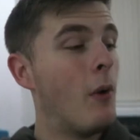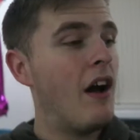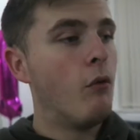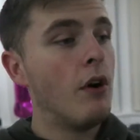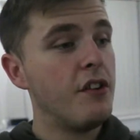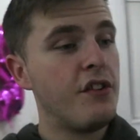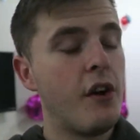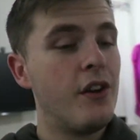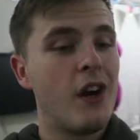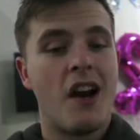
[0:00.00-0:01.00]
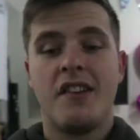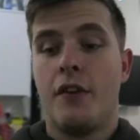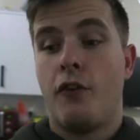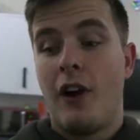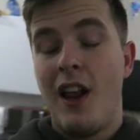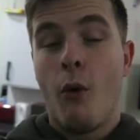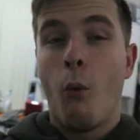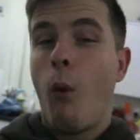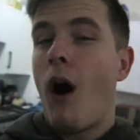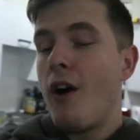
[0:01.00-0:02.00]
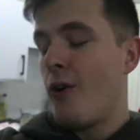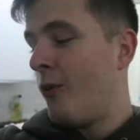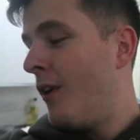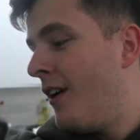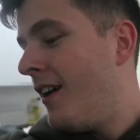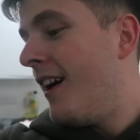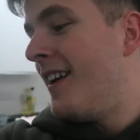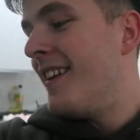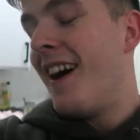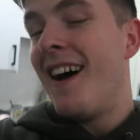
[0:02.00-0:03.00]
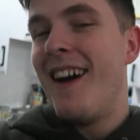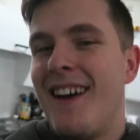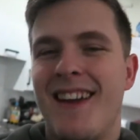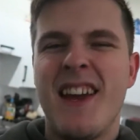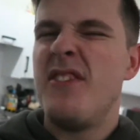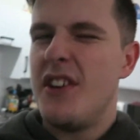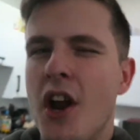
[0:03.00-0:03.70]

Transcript: the way, I've wanted to show you guys this for a little while, and uh, if you